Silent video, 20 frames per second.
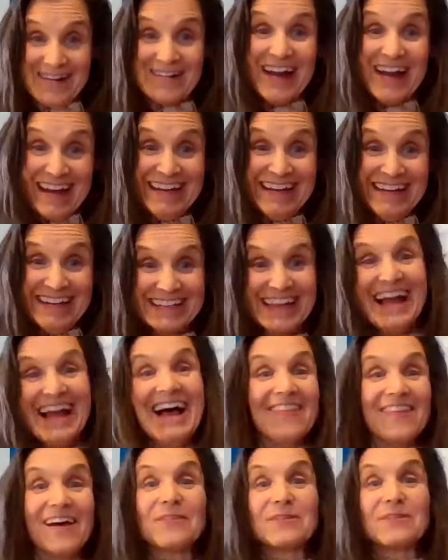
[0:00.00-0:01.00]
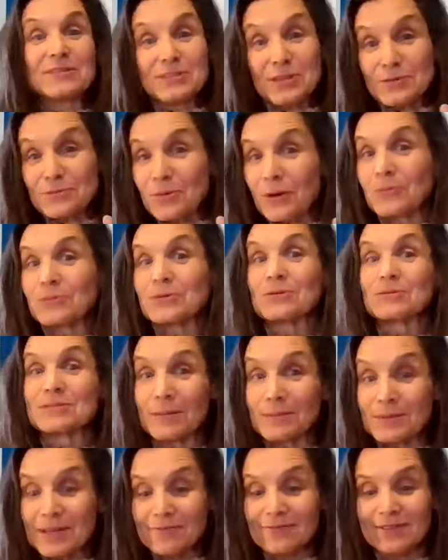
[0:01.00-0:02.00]
right? That there's the
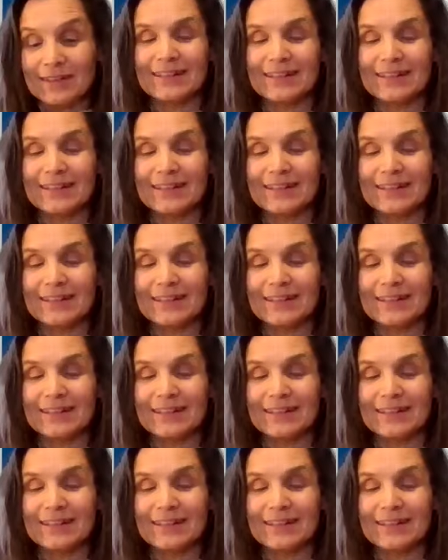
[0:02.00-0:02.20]
proprioceptive